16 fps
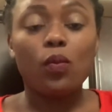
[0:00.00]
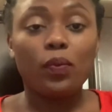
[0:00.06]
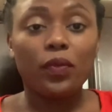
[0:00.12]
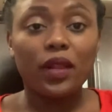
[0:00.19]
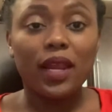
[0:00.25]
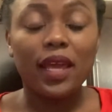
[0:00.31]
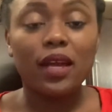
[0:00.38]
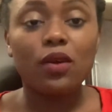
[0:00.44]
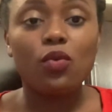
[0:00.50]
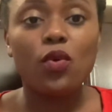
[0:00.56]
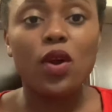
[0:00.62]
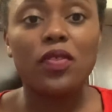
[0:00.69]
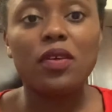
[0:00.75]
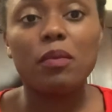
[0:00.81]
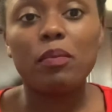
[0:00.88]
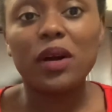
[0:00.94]
like where
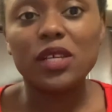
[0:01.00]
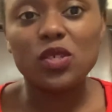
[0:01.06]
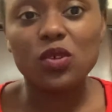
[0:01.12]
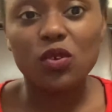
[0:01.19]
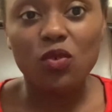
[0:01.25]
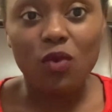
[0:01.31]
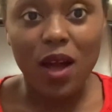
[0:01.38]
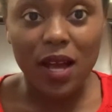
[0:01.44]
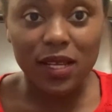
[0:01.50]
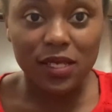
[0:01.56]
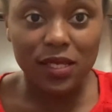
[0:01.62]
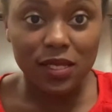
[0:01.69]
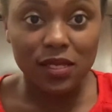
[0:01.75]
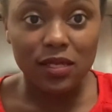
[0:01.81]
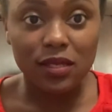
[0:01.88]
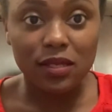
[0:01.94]
the person works,
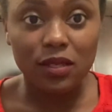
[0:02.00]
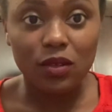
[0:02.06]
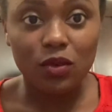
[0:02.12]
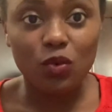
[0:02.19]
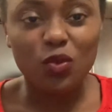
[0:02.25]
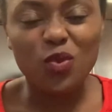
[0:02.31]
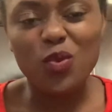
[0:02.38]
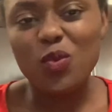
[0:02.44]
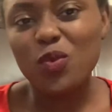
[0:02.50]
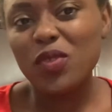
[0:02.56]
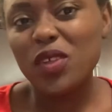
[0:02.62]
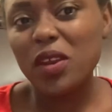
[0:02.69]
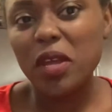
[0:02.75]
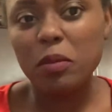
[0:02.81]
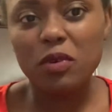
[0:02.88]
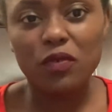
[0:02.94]
the
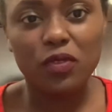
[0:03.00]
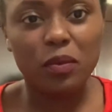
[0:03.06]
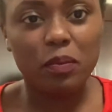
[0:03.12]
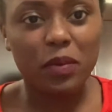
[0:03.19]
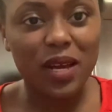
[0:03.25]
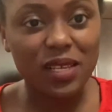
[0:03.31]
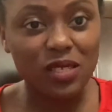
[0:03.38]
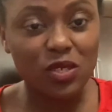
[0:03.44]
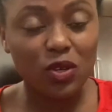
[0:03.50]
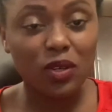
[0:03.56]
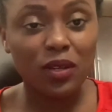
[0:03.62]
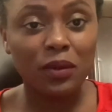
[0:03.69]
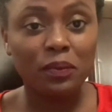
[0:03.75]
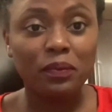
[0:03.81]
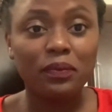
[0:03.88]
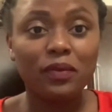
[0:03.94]
name of the person,
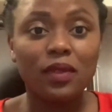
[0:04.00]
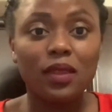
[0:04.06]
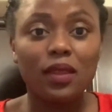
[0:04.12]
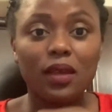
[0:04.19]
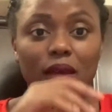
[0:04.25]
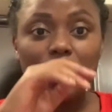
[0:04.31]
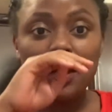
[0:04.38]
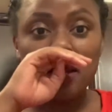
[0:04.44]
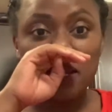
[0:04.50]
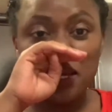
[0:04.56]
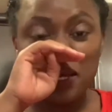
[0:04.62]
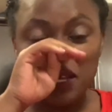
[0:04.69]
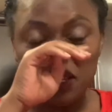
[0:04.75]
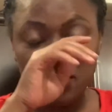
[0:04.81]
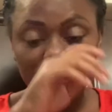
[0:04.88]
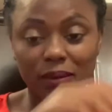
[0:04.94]
and
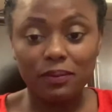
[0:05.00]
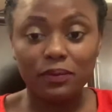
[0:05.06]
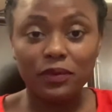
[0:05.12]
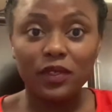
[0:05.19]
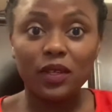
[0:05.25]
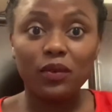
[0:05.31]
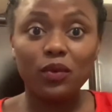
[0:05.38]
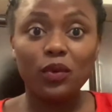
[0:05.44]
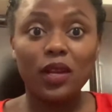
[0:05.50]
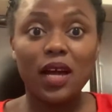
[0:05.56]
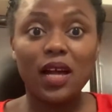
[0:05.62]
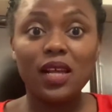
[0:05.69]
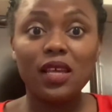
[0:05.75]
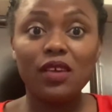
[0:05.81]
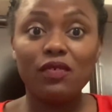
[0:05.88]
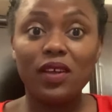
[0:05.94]
they will
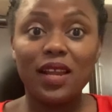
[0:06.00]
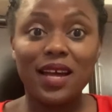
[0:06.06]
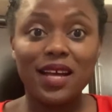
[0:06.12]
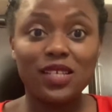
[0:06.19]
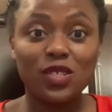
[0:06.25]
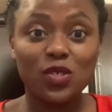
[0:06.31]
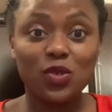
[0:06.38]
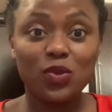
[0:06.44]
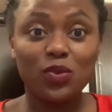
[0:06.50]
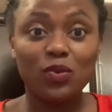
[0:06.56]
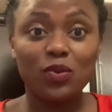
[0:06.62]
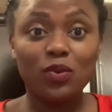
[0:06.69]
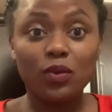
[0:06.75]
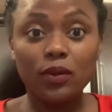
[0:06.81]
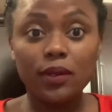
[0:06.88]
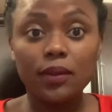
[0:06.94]
even ask you
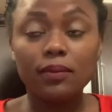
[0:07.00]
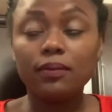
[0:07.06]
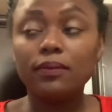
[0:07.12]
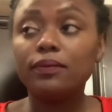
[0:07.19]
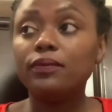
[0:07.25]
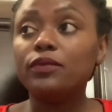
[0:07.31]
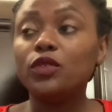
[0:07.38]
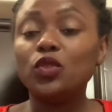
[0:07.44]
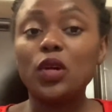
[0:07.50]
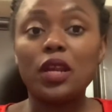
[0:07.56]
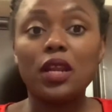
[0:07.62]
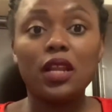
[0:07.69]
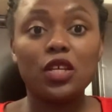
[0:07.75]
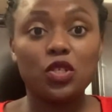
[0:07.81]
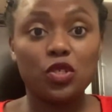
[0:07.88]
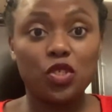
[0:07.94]
your
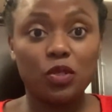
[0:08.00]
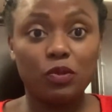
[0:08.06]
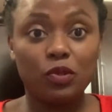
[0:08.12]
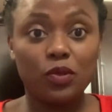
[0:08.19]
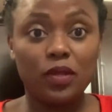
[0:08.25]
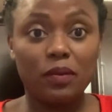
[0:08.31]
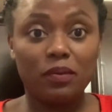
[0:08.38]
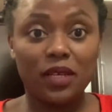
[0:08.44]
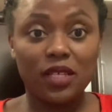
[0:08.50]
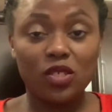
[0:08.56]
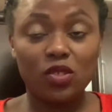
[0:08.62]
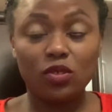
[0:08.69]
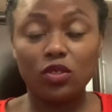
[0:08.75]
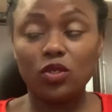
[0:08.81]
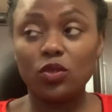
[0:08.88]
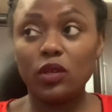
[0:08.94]
relationship to the person.
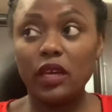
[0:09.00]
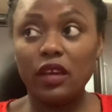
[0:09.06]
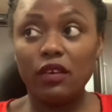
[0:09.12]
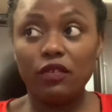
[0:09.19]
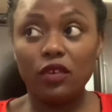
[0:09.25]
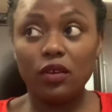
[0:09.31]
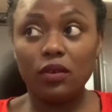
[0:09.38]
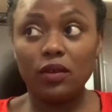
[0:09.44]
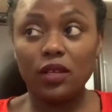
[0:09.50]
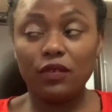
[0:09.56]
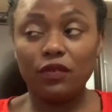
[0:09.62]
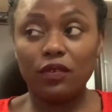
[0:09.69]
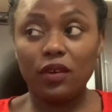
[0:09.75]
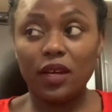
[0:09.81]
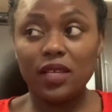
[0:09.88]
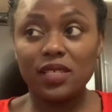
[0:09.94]
So if
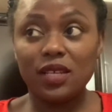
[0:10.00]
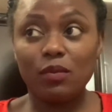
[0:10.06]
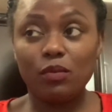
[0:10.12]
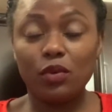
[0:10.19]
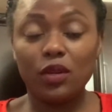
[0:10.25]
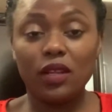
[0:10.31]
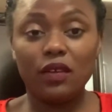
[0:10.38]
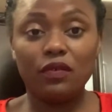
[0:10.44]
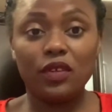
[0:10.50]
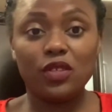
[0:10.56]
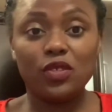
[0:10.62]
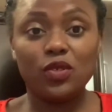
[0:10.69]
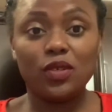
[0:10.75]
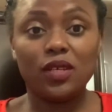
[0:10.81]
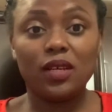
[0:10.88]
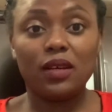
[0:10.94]
for example, if it's
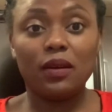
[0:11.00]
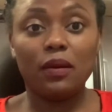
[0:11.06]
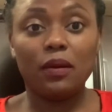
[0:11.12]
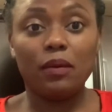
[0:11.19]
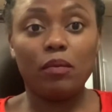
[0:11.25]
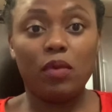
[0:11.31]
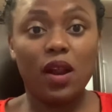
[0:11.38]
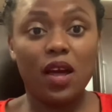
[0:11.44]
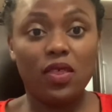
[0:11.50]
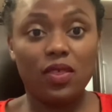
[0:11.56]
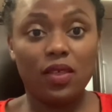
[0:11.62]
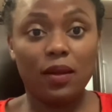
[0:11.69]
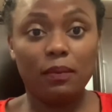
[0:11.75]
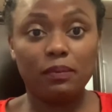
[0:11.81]
your brother,